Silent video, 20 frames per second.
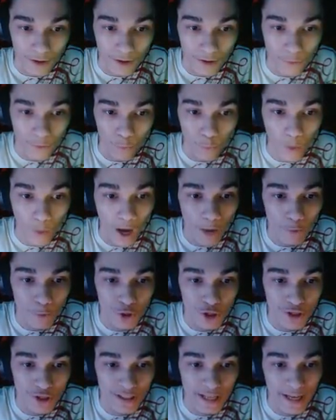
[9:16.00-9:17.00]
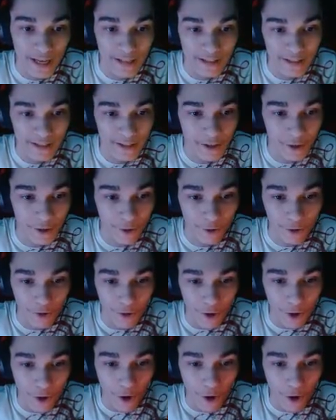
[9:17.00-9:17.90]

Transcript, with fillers: Why would you stay still?